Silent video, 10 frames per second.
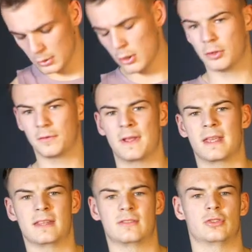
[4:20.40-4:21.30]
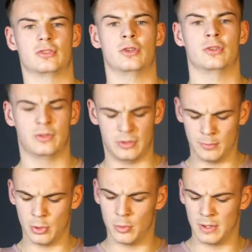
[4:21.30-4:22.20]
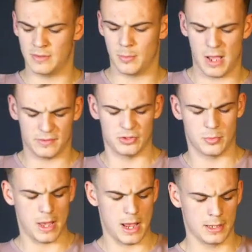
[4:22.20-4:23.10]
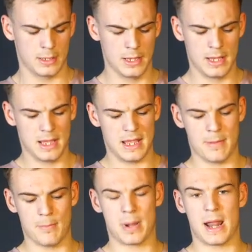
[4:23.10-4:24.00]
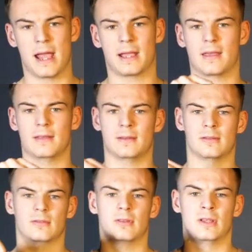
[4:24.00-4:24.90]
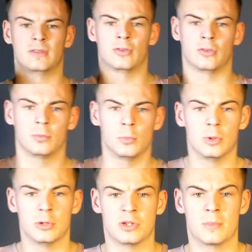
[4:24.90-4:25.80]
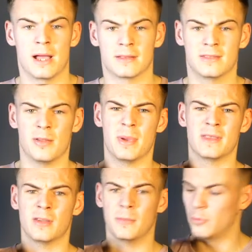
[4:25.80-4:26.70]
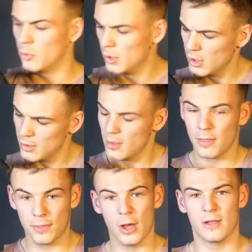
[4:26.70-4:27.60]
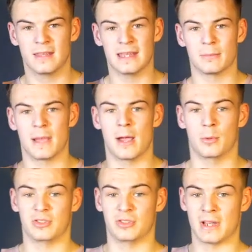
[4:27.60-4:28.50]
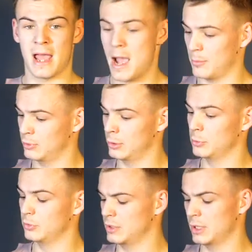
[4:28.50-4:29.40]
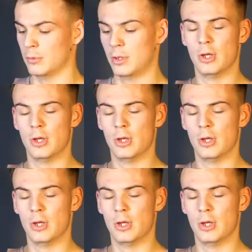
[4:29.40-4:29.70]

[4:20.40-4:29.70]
Last thing is just nice and simple. It's a passenger bag in black. This is a small little gym bag. Pick this up for £13, which is an absolute steal.